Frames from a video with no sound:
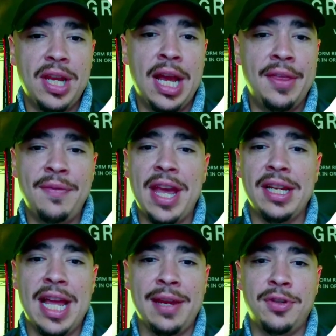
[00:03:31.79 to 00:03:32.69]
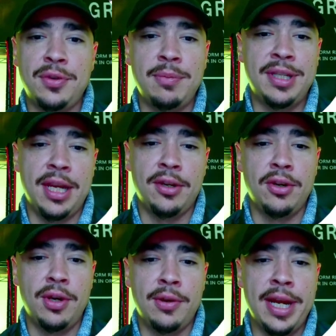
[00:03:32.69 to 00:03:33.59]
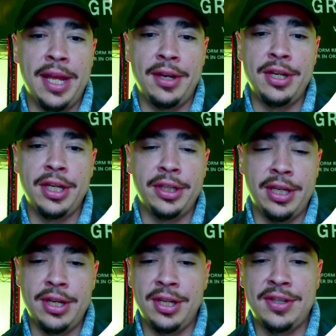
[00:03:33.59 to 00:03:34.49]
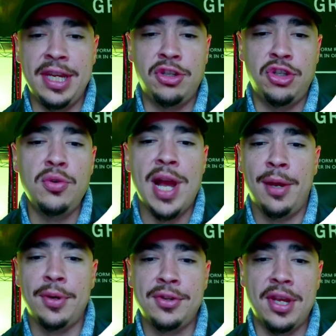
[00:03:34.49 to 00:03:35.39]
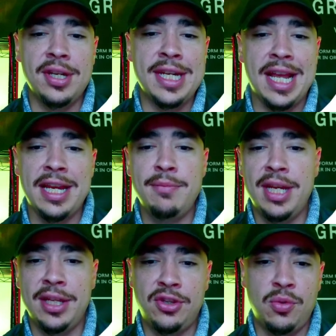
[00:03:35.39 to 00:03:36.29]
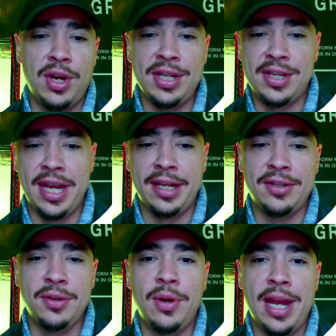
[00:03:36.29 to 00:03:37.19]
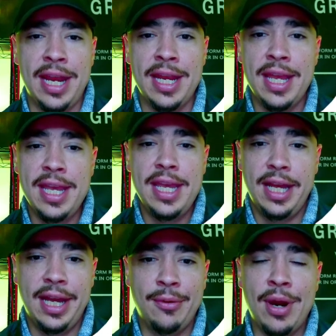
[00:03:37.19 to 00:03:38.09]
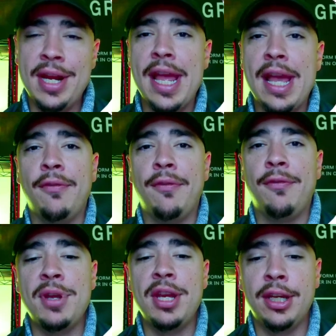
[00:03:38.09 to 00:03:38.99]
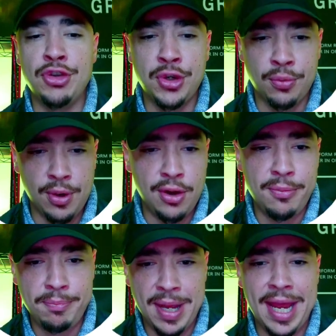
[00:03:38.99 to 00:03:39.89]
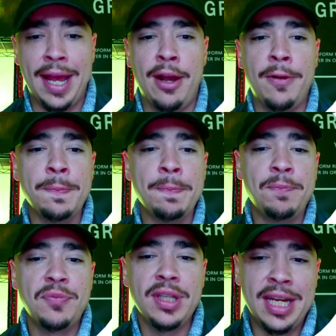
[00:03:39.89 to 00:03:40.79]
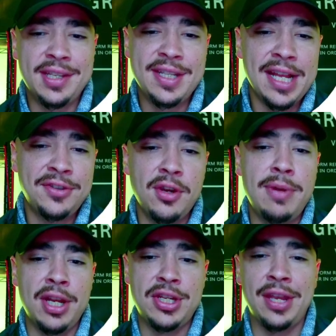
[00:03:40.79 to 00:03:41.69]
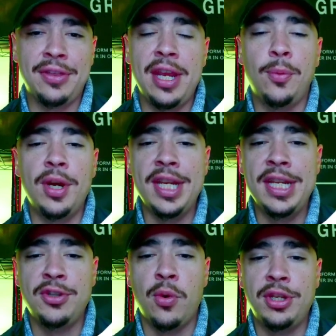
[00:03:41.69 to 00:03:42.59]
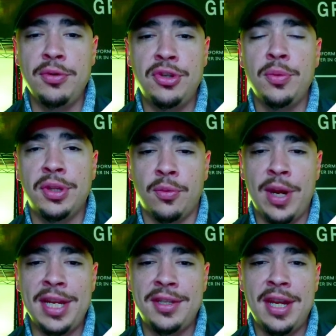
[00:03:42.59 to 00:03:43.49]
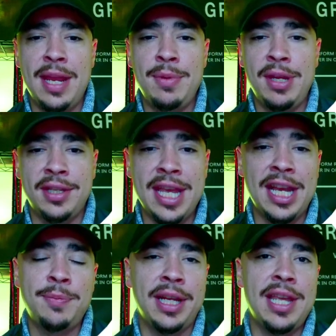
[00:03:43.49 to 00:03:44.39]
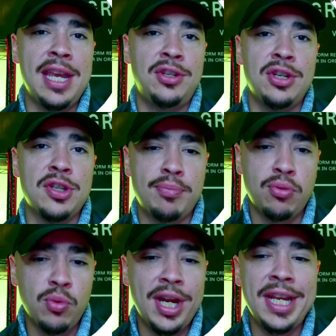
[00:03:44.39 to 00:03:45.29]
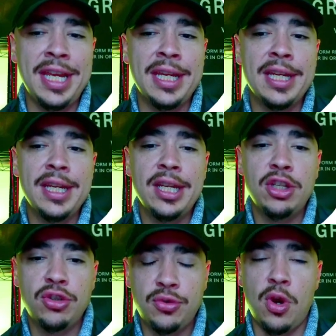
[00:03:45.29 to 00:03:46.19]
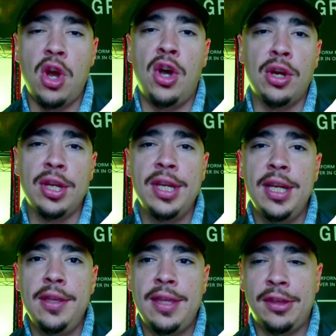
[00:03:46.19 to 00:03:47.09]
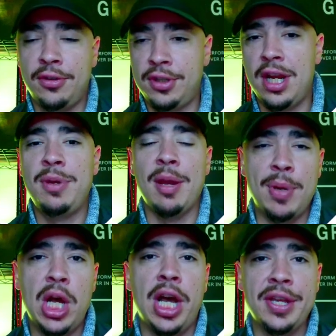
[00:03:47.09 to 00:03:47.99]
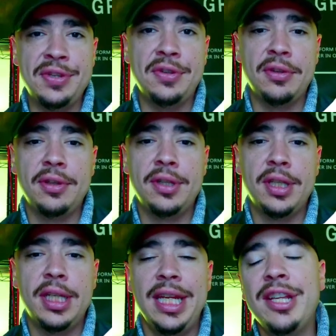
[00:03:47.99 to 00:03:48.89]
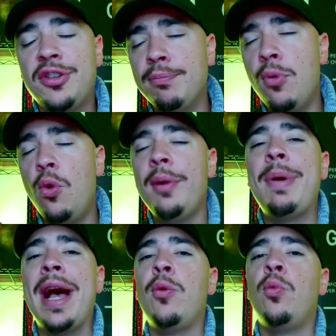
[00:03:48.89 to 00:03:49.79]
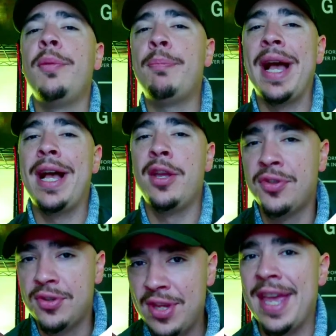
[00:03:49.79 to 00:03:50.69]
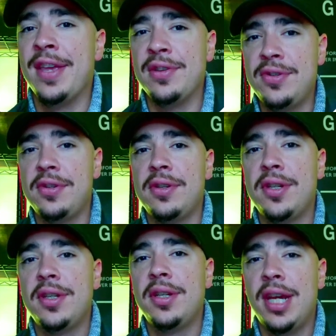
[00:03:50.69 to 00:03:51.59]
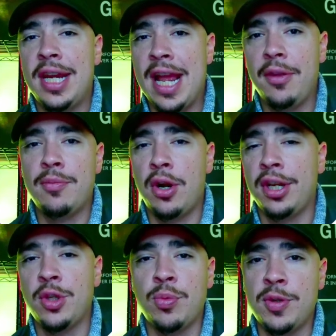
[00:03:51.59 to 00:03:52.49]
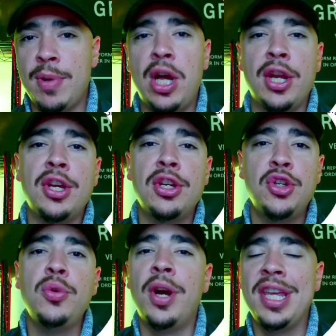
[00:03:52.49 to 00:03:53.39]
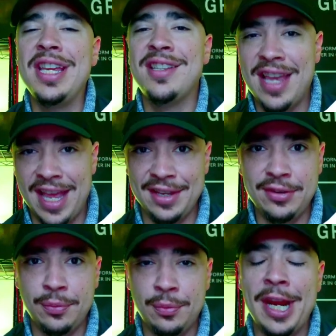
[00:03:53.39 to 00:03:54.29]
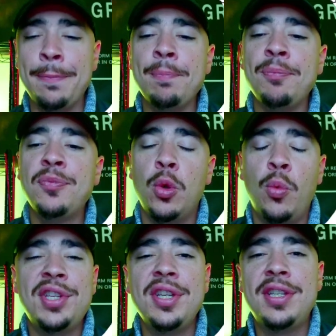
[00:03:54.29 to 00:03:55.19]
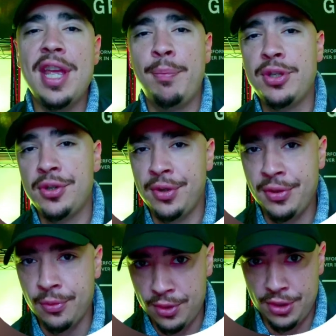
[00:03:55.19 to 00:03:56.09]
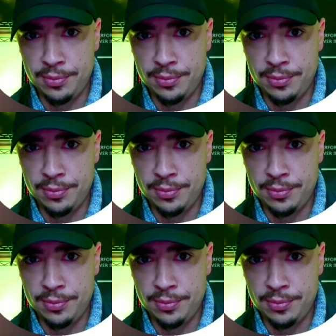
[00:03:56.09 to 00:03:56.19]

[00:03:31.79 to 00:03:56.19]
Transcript: They've got a live stream ticker going right now. There you could see it. 2 hours, 9 minutes, 20 seconds away right now from hearing Jerome Powell. And it's not so much, I think, what he's going to do with the rates today, because the expectation's pretty strong that there's going to be a pause. It's more about what Powell says and how the markets respond to what he says, right? What's the temperature in the room?